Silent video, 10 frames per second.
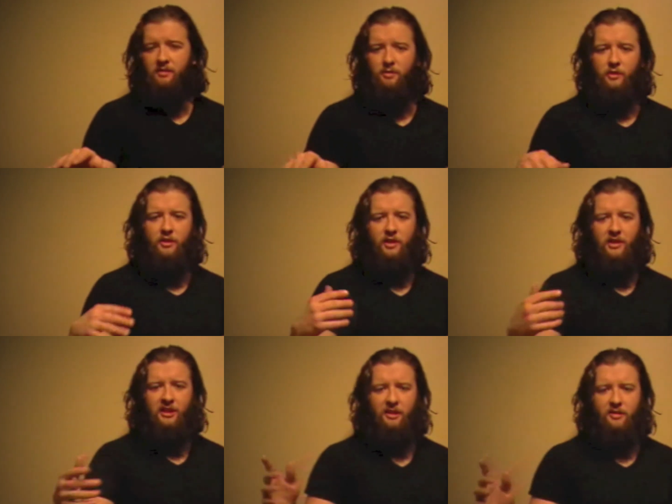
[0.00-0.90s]
do what she
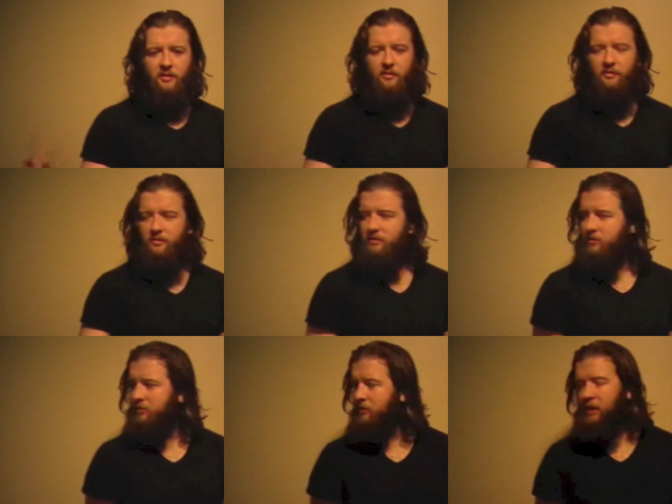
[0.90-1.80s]
list.
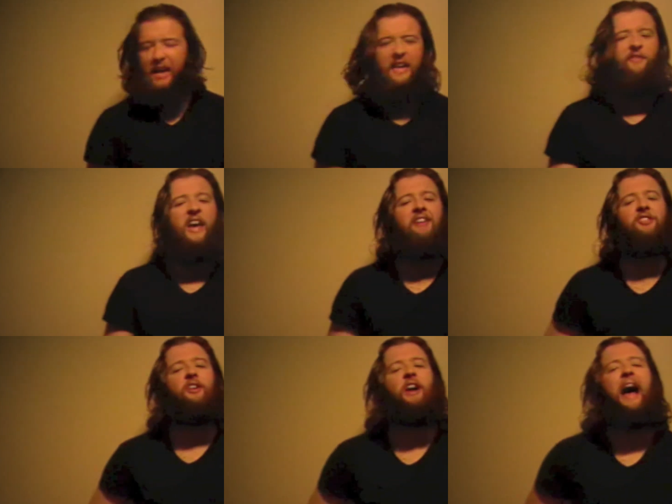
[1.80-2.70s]
Even as her